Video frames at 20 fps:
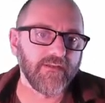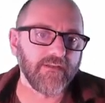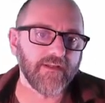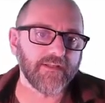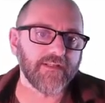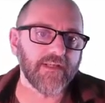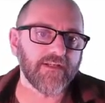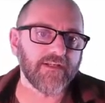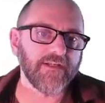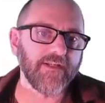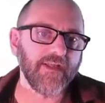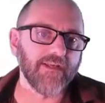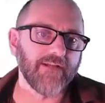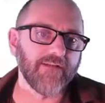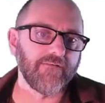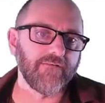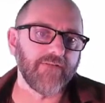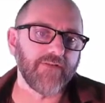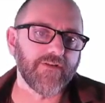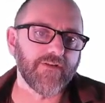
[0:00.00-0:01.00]
That's actually a
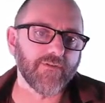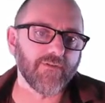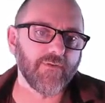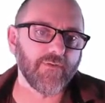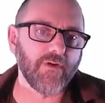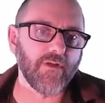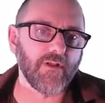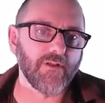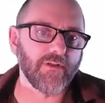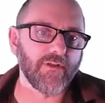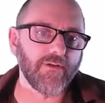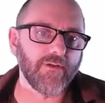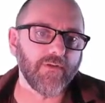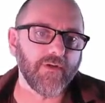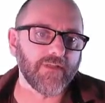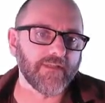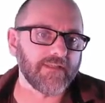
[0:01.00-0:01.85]
little visual clue.